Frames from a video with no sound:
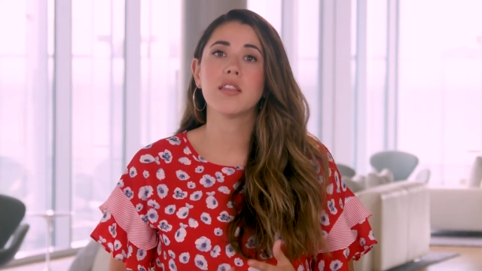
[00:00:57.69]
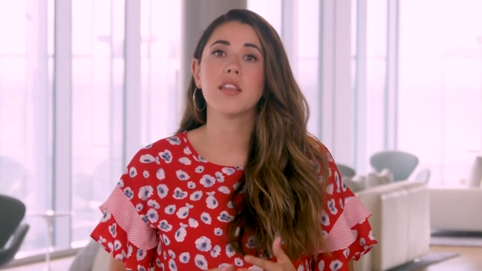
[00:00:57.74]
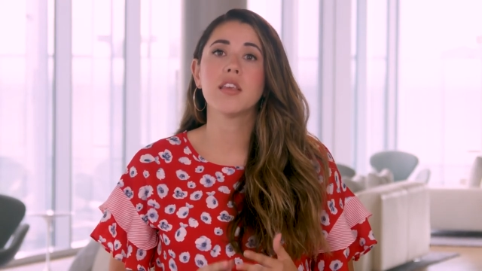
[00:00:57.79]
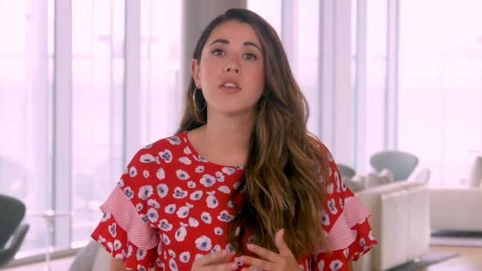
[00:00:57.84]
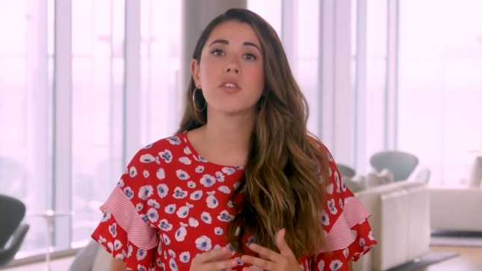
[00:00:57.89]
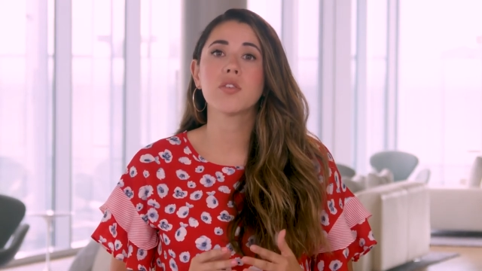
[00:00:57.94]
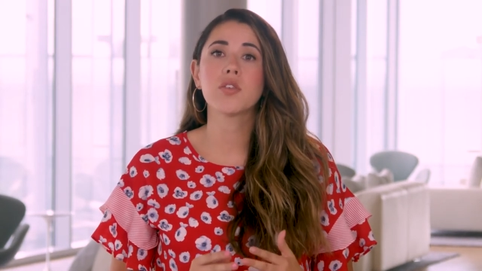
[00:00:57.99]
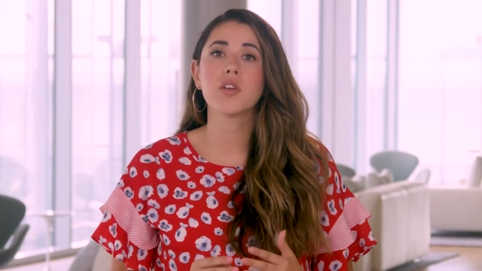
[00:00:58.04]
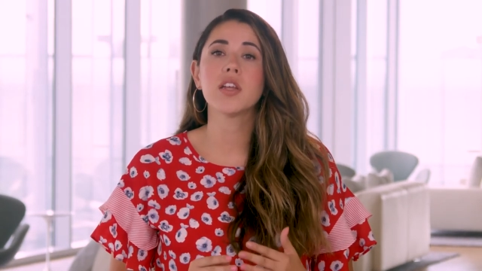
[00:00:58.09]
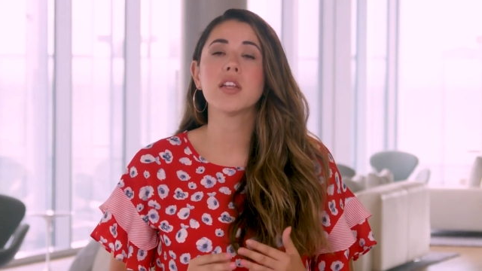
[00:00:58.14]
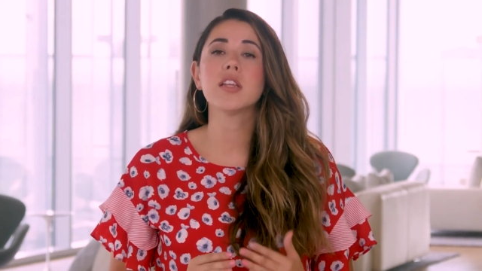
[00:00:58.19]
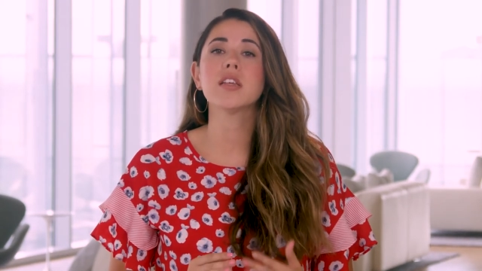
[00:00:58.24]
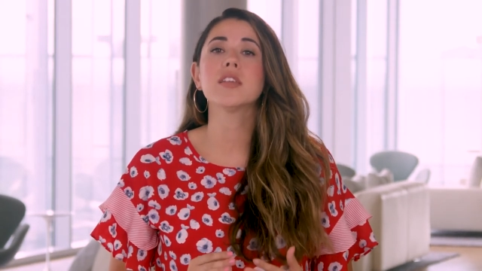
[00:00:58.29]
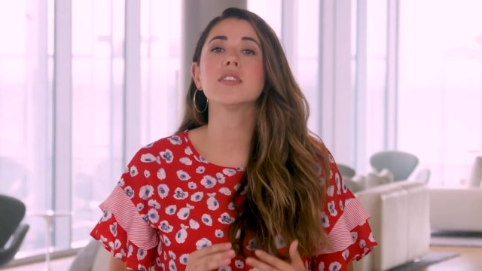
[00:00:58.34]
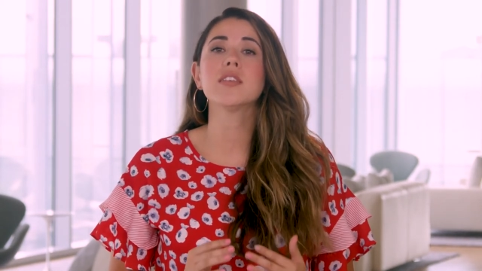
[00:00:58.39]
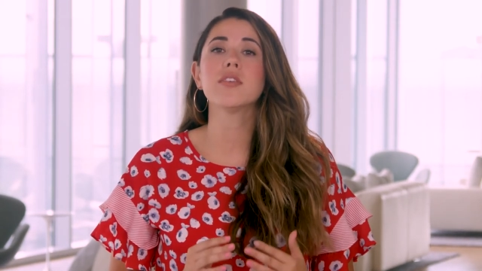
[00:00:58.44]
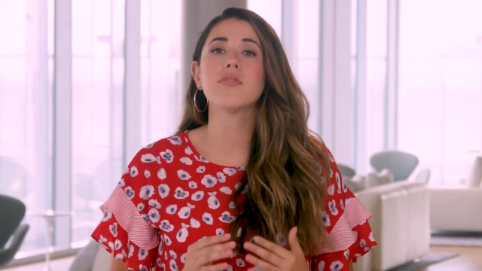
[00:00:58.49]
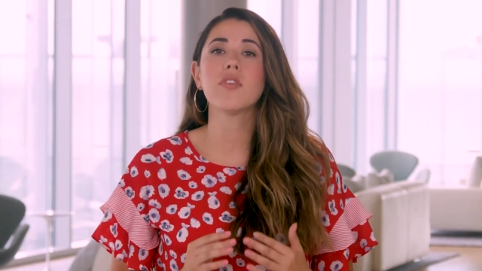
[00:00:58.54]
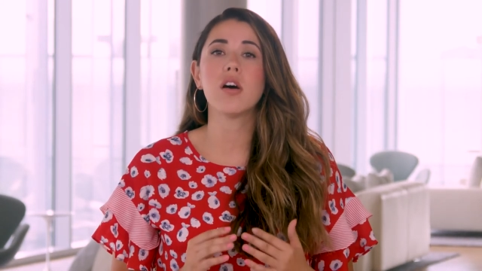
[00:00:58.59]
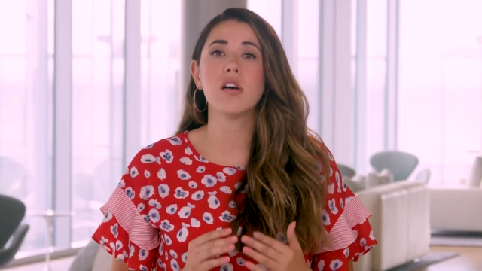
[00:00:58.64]
the
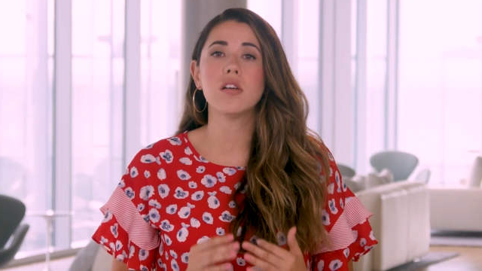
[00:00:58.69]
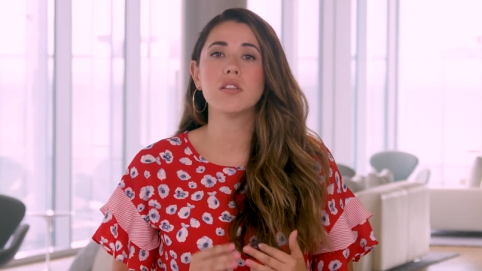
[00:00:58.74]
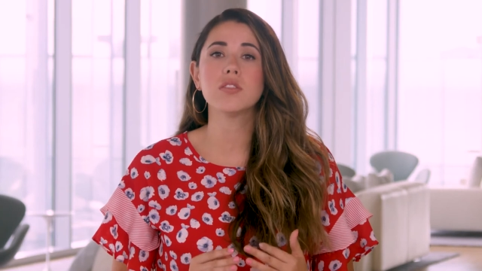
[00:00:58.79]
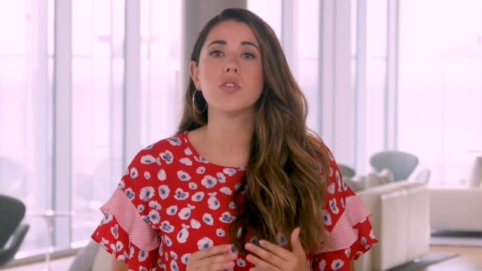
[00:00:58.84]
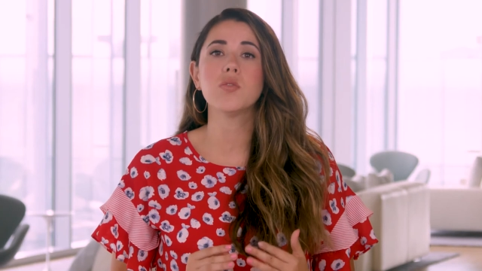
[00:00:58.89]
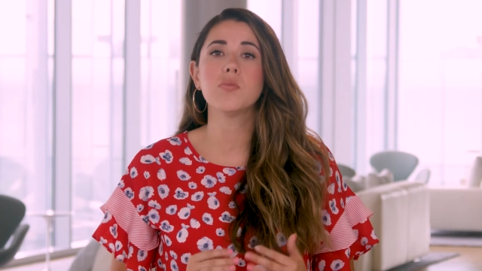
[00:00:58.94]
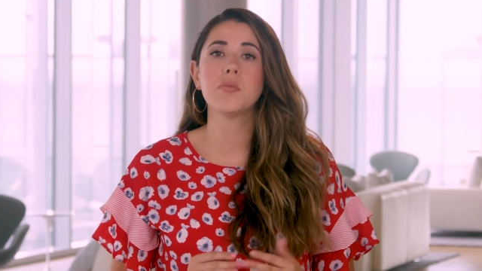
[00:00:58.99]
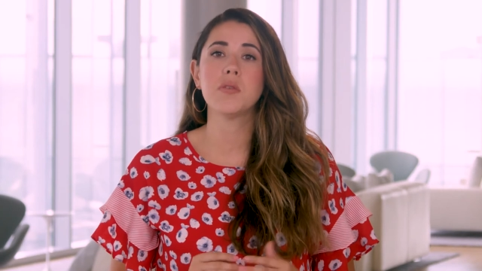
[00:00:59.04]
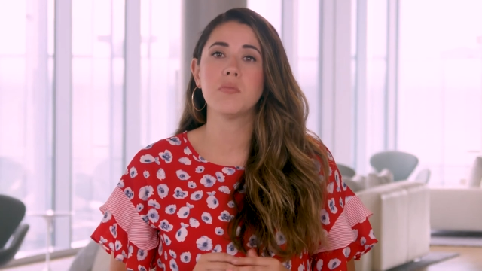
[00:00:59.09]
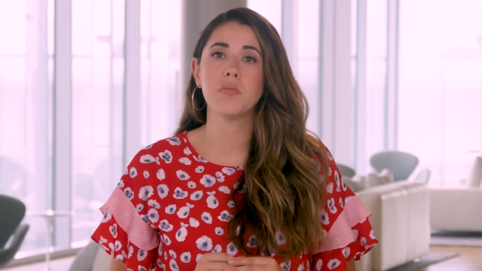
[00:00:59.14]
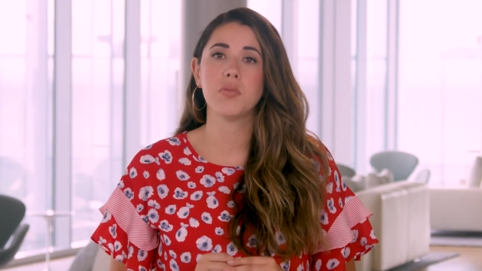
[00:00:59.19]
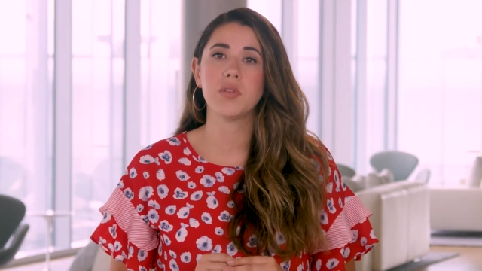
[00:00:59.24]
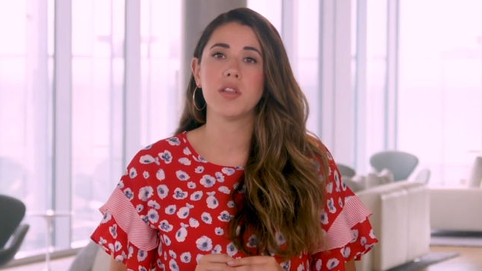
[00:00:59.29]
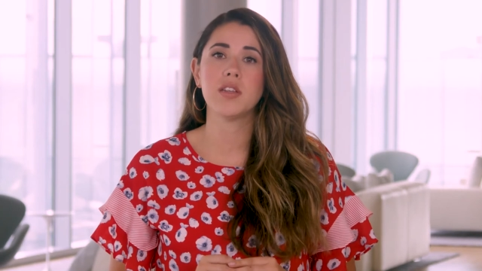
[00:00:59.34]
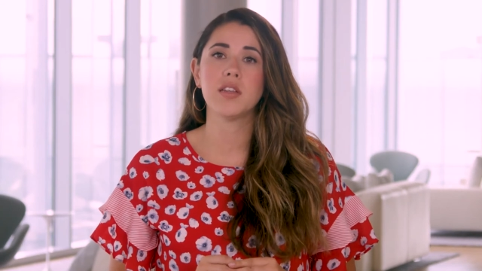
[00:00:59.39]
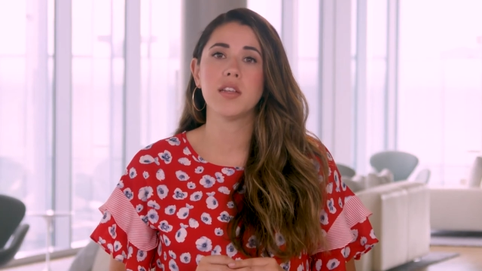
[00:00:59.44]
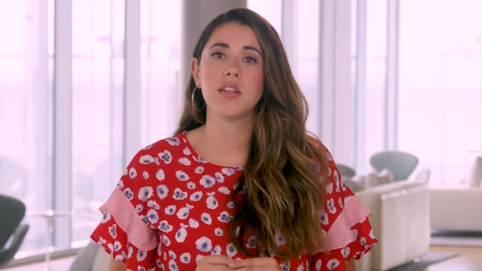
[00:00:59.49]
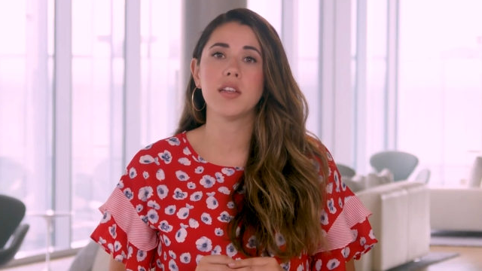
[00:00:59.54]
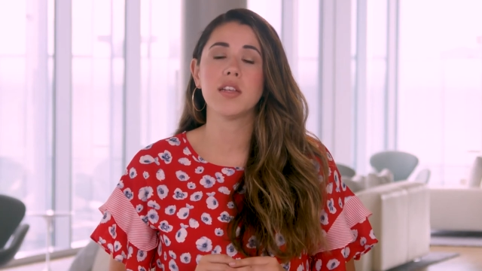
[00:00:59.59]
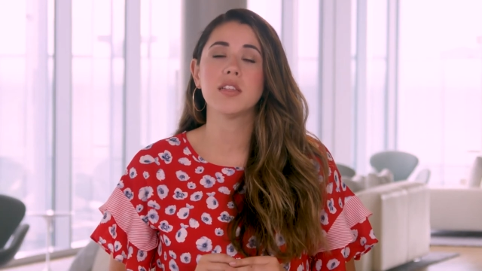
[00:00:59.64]
ingredients have also been
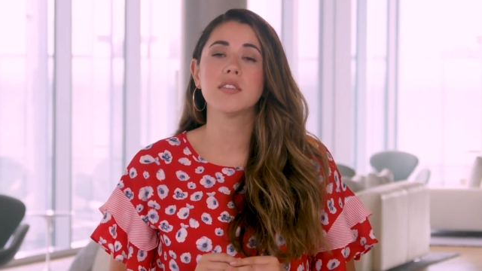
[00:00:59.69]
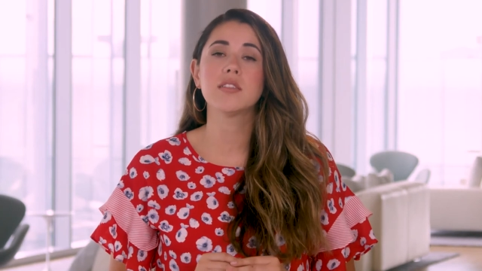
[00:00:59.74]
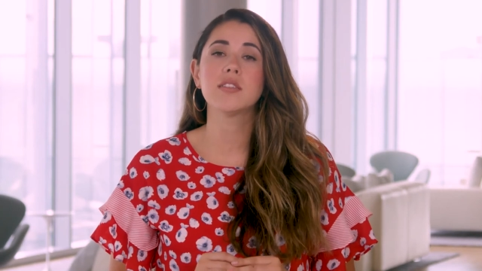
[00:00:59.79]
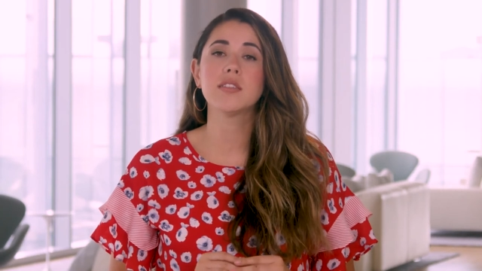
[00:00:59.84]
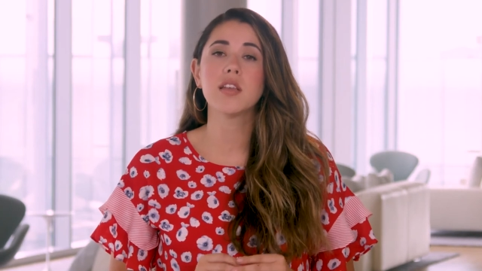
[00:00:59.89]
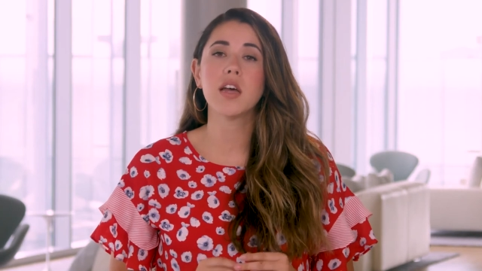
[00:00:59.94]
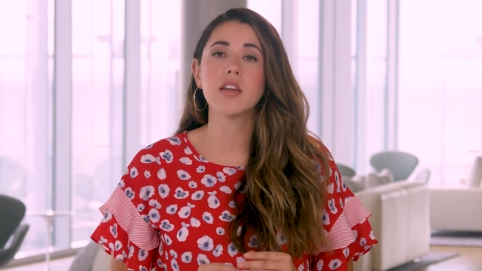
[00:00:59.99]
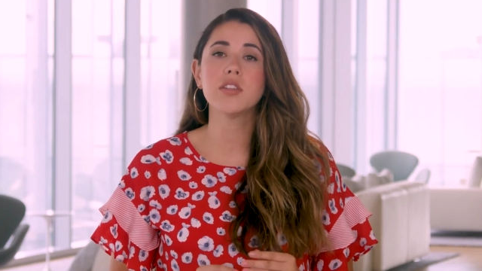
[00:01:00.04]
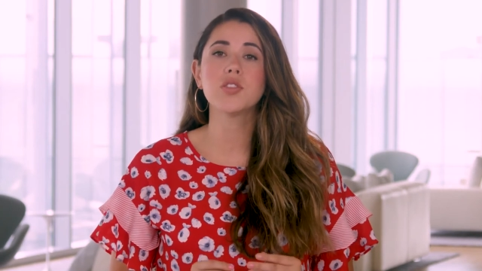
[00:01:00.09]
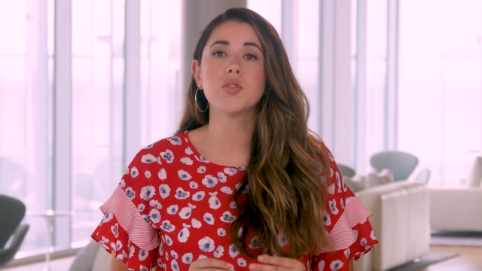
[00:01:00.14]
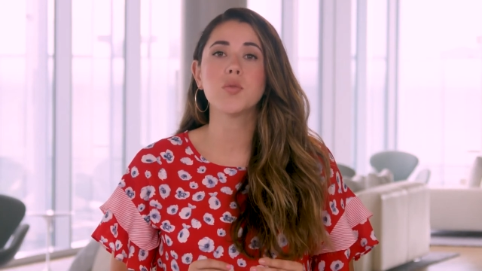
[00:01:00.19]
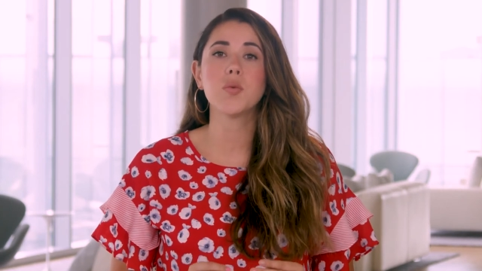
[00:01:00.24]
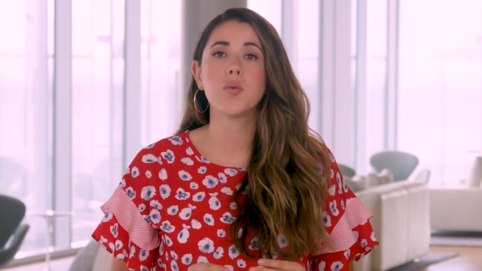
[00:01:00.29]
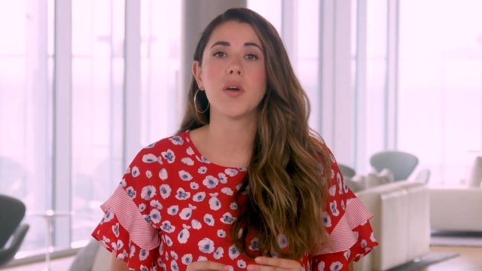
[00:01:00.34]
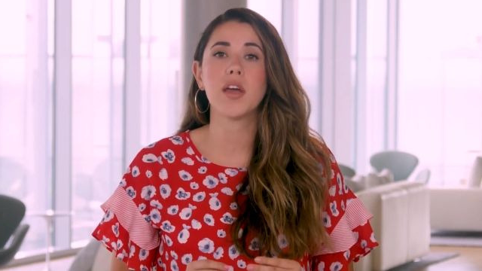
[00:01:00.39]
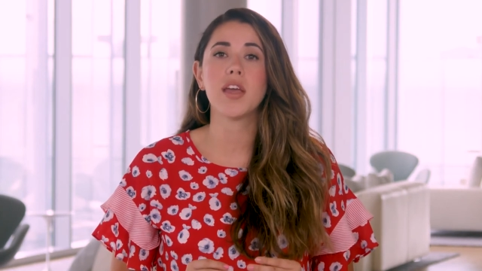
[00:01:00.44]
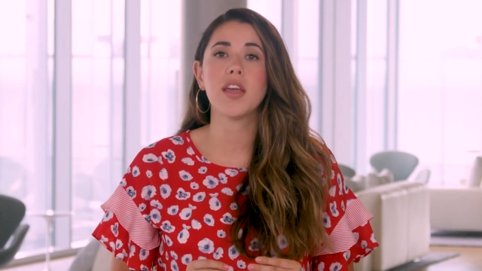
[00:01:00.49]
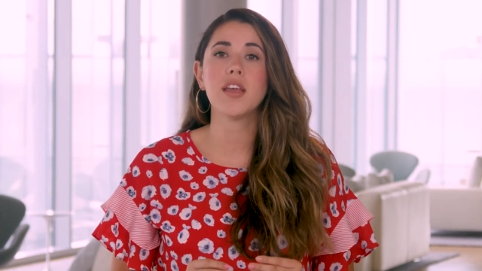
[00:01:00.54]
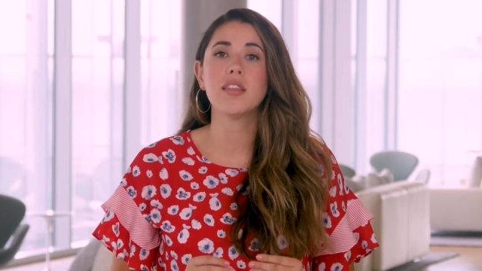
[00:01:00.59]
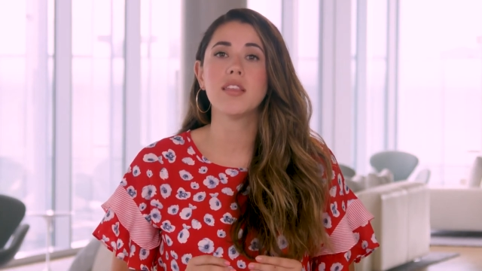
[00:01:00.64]
blended in such a
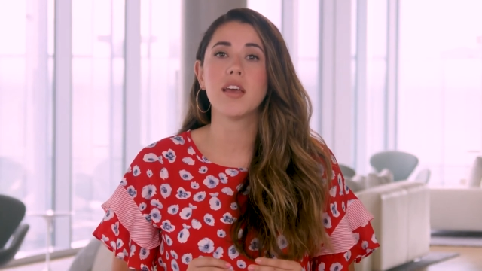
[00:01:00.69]
way